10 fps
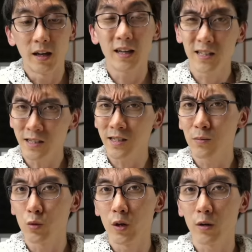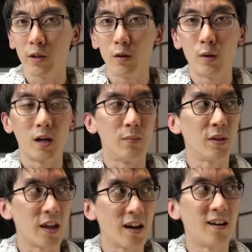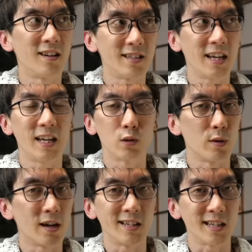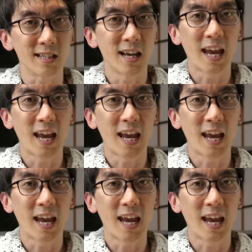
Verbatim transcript: It does seem to work really well, but there are days when I just